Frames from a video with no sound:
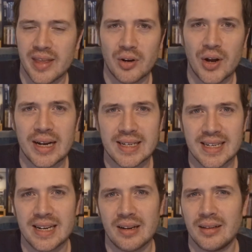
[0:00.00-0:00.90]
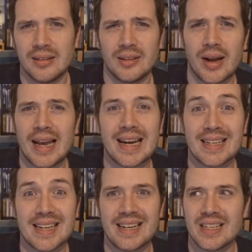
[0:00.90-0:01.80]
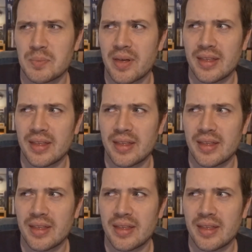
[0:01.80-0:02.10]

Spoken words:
in their late teens,